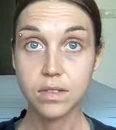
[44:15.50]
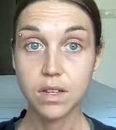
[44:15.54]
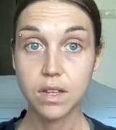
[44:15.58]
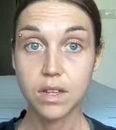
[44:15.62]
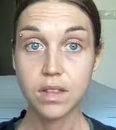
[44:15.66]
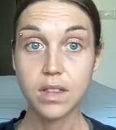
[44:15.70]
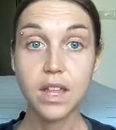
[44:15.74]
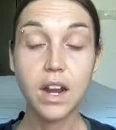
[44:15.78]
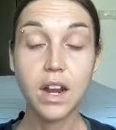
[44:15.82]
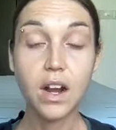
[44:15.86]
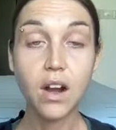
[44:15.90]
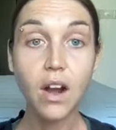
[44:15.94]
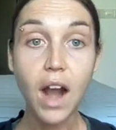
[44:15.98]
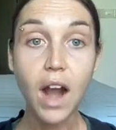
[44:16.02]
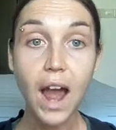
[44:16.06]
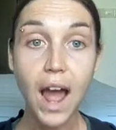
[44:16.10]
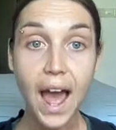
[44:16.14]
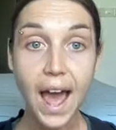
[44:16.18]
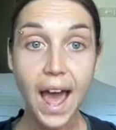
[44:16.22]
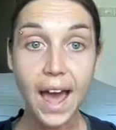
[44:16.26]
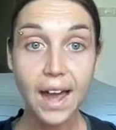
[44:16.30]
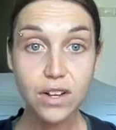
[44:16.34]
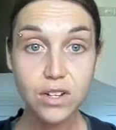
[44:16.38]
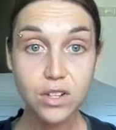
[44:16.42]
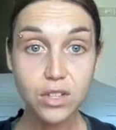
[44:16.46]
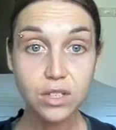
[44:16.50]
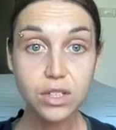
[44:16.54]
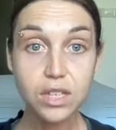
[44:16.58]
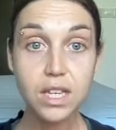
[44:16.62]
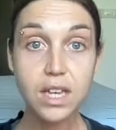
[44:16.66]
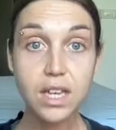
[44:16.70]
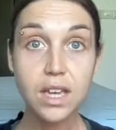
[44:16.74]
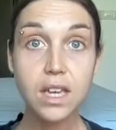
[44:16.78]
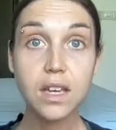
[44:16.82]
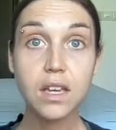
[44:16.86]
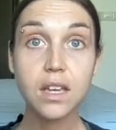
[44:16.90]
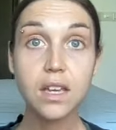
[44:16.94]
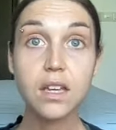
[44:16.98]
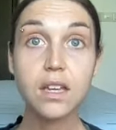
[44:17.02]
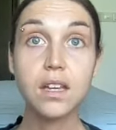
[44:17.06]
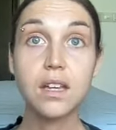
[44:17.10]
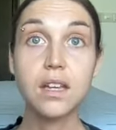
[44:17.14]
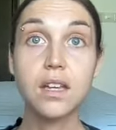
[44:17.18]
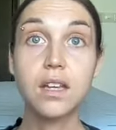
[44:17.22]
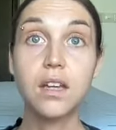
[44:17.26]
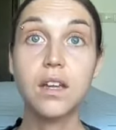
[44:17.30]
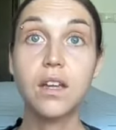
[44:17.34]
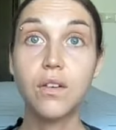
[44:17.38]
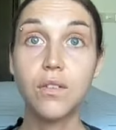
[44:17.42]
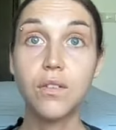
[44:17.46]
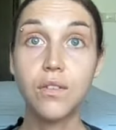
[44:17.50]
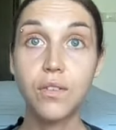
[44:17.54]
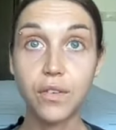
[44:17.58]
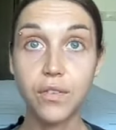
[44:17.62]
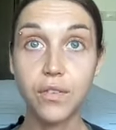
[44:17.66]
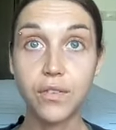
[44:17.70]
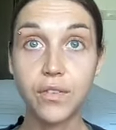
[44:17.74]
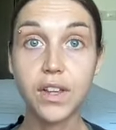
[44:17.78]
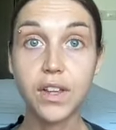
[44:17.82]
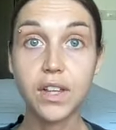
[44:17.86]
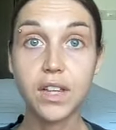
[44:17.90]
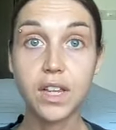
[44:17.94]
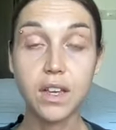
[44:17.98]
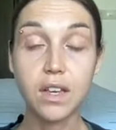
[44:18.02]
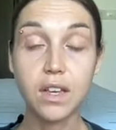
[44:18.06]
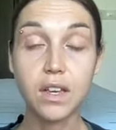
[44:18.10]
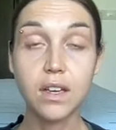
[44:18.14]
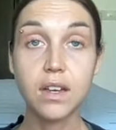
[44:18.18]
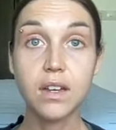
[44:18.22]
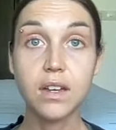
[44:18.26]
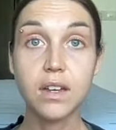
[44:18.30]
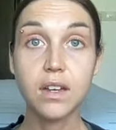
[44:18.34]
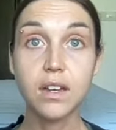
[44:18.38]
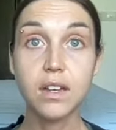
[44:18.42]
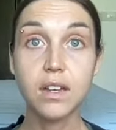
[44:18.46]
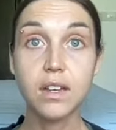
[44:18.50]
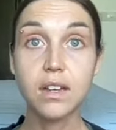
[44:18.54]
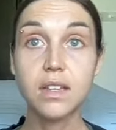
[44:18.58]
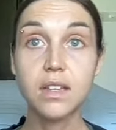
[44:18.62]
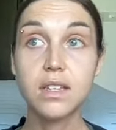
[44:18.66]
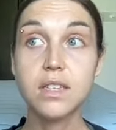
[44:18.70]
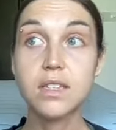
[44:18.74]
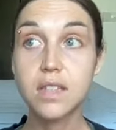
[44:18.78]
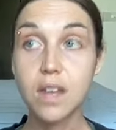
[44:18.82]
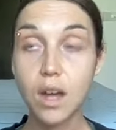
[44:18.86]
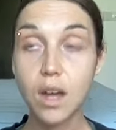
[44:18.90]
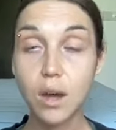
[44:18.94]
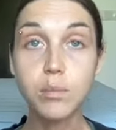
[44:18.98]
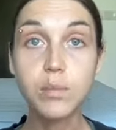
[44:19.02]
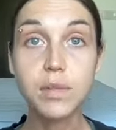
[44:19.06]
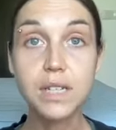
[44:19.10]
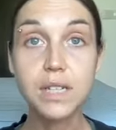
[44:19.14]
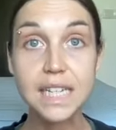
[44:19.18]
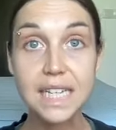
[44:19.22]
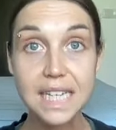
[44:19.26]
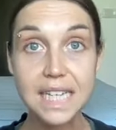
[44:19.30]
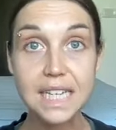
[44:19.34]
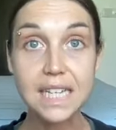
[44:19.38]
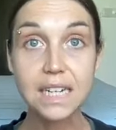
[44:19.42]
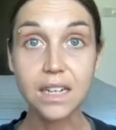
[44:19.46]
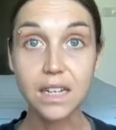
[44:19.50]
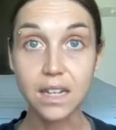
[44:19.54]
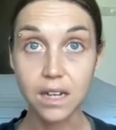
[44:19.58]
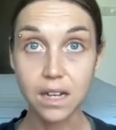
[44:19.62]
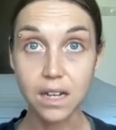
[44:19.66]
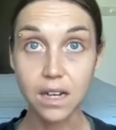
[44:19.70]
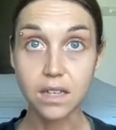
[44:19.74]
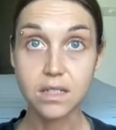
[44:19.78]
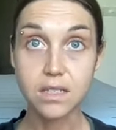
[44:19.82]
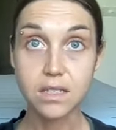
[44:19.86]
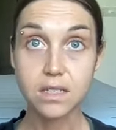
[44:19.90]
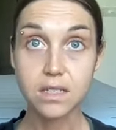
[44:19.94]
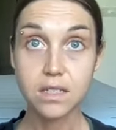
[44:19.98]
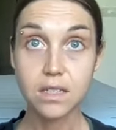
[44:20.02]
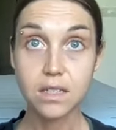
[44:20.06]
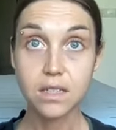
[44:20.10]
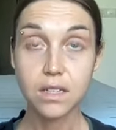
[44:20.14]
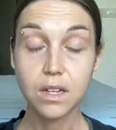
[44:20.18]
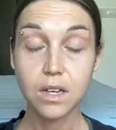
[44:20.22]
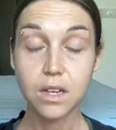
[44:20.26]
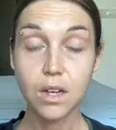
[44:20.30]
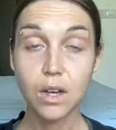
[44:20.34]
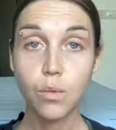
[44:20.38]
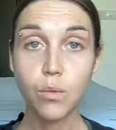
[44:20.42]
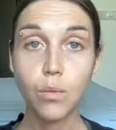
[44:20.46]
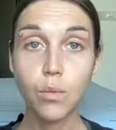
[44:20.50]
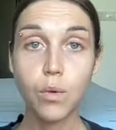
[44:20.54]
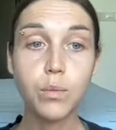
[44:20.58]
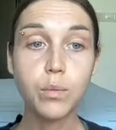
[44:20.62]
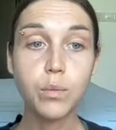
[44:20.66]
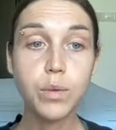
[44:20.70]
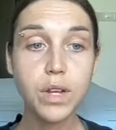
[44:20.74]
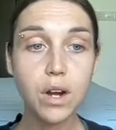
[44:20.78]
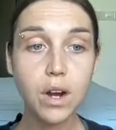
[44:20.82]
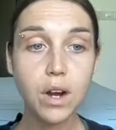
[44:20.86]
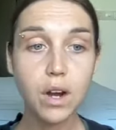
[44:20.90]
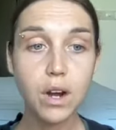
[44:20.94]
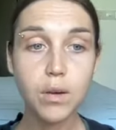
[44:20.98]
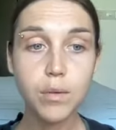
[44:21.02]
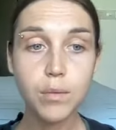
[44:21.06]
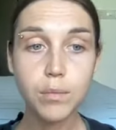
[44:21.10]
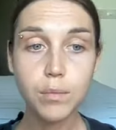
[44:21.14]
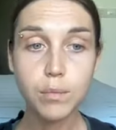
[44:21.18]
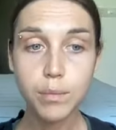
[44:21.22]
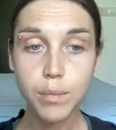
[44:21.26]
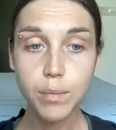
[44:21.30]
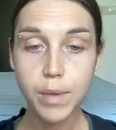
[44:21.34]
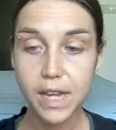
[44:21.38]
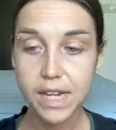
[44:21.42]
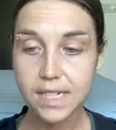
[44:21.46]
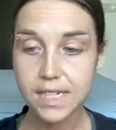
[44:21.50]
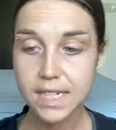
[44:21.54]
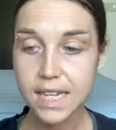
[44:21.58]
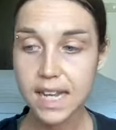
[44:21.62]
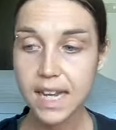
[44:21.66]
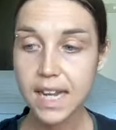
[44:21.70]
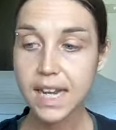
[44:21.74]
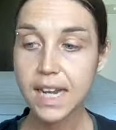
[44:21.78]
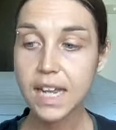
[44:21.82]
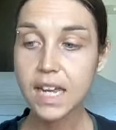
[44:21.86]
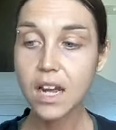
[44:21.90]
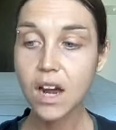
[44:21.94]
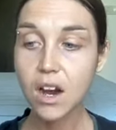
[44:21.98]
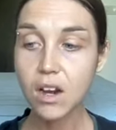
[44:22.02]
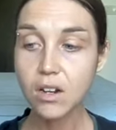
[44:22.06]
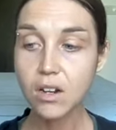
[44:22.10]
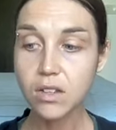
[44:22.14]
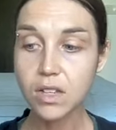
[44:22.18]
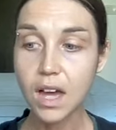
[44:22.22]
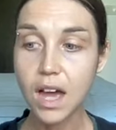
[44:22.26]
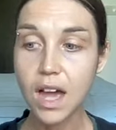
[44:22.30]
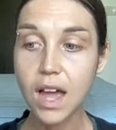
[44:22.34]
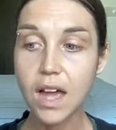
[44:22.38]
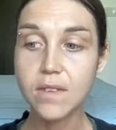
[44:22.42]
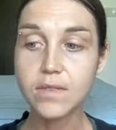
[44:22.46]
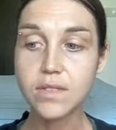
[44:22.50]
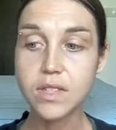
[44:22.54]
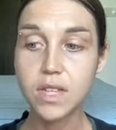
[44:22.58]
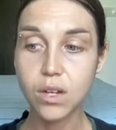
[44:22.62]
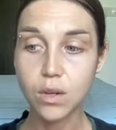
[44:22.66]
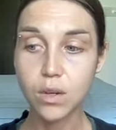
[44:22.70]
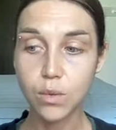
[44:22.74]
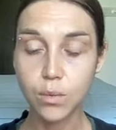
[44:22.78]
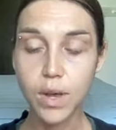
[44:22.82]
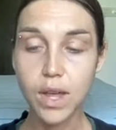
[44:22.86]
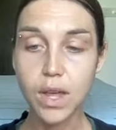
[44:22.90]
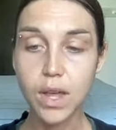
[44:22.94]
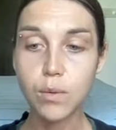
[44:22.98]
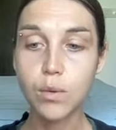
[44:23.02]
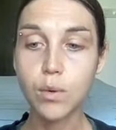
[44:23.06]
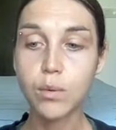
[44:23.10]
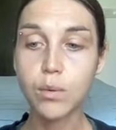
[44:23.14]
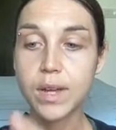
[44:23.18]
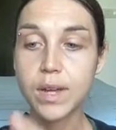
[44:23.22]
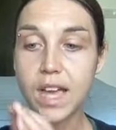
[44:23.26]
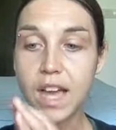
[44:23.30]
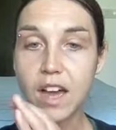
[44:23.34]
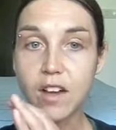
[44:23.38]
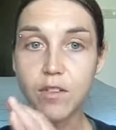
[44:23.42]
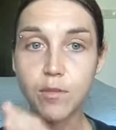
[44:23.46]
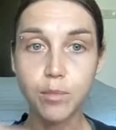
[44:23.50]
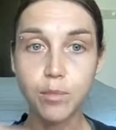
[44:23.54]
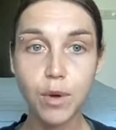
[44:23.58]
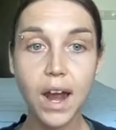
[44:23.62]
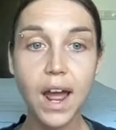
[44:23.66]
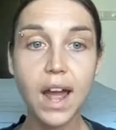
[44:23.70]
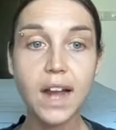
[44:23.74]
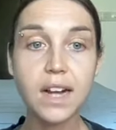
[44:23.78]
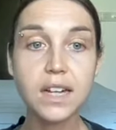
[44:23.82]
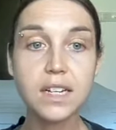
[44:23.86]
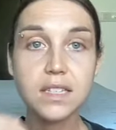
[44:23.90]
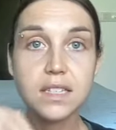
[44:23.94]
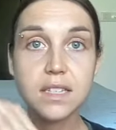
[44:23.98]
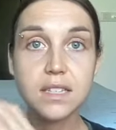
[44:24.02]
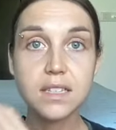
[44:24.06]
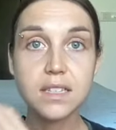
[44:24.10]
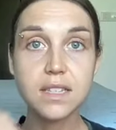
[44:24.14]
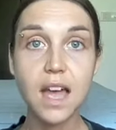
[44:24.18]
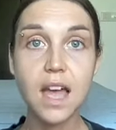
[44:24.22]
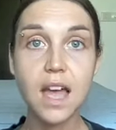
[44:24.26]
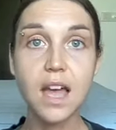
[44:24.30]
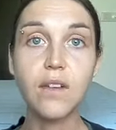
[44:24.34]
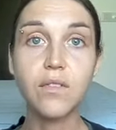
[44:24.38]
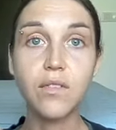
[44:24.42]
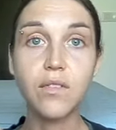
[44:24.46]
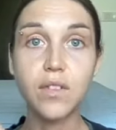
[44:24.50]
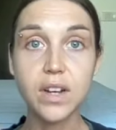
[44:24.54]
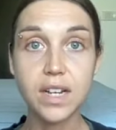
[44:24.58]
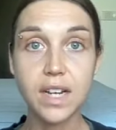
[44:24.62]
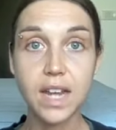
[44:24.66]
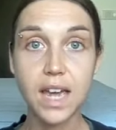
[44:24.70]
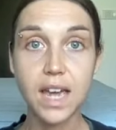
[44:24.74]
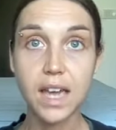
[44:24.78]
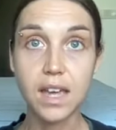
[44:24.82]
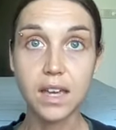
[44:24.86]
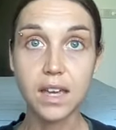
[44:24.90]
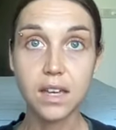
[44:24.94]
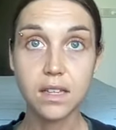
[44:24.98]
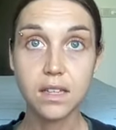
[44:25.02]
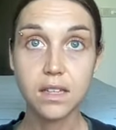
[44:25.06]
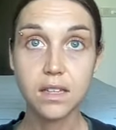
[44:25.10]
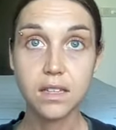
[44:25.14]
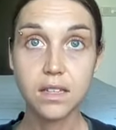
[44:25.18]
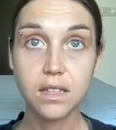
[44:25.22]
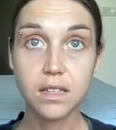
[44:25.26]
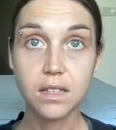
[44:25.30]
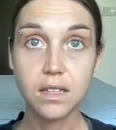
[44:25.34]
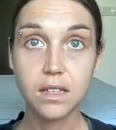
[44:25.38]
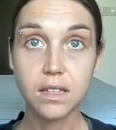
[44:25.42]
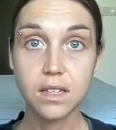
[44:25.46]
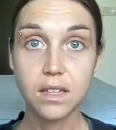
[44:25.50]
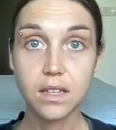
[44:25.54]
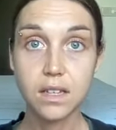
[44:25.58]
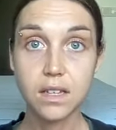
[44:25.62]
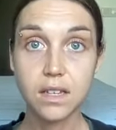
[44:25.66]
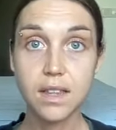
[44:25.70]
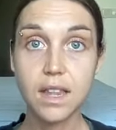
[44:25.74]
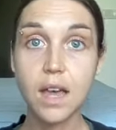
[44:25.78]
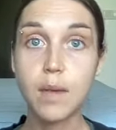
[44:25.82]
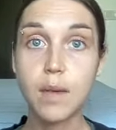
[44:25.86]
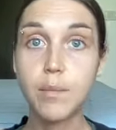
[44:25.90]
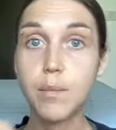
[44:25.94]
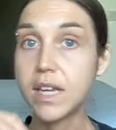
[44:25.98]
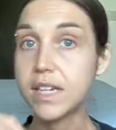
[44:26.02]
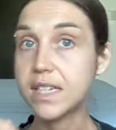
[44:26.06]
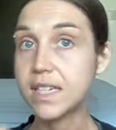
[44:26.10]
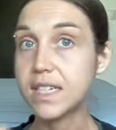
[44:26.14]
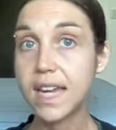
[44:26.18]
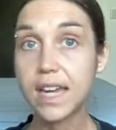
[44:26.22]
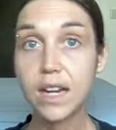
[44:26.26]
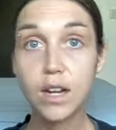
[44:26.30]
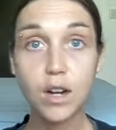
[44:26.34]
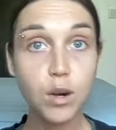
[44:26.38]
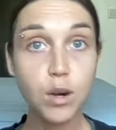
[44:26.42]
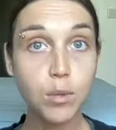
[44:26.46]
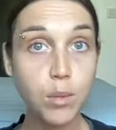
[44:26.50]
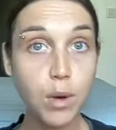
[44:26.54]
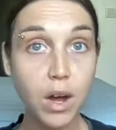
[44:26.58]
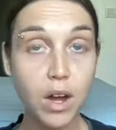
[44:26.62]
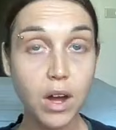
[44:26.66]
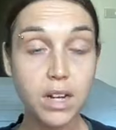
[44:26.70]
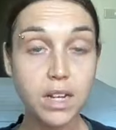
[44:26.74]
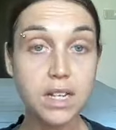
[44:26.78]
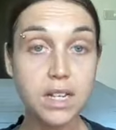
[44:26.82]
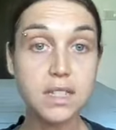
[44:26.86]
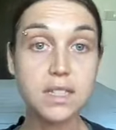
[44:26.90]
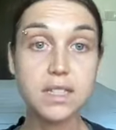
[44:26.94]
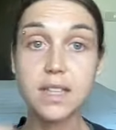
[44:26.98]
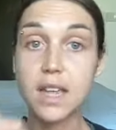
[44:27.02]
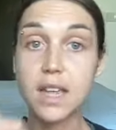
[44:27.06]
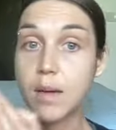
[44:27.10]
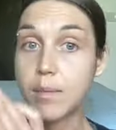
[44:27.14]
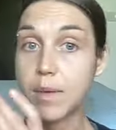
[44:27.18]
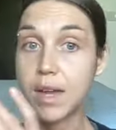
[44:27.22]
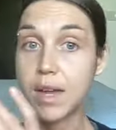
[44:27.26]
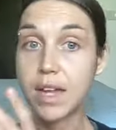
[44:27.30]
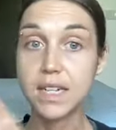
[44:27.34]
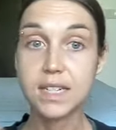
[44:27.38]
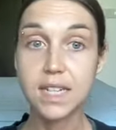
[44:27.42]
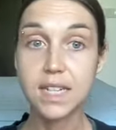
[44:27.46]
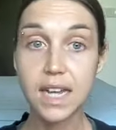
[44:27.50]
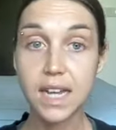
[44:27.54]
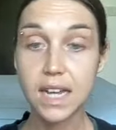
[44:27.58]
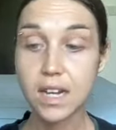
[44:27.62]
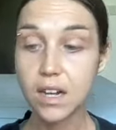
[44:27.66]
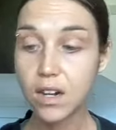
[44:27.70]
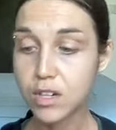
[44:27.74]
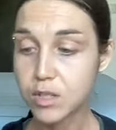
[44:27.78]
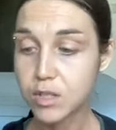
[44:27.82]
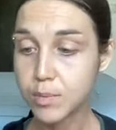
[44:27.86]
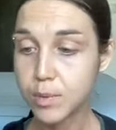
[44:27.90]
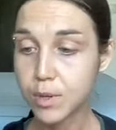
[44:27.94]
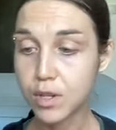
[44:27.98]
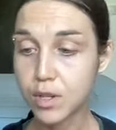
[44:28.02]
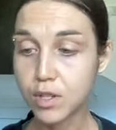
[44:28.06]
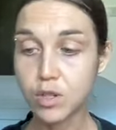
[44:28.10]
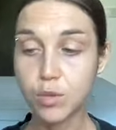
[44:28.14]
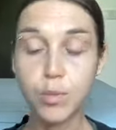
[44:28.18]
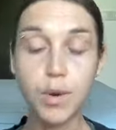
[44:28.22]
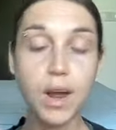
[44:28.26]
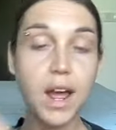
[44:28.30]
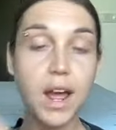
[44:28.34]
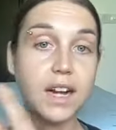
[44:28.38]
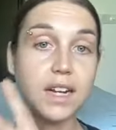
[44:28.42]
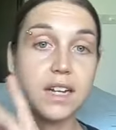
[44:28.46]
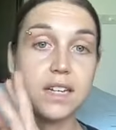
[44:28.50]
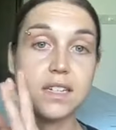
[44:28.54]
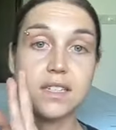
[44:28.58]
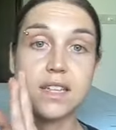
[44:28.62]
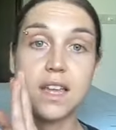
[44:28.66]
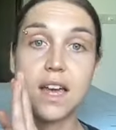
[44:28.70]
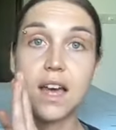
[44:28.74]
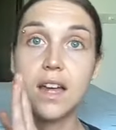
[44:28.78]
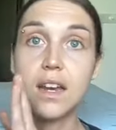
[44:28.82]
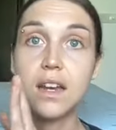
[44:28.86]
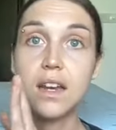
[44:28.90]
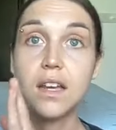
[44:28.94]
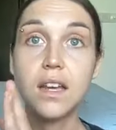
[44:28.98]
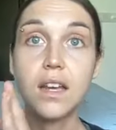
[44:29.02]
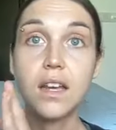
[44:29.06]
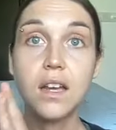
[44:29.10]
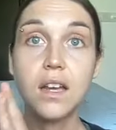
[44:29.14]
that are actually fulfilling some need in us, when we are maintaining our lives in a way where we have practices every day that maintain our bodies, that maintain our spiritual practice, that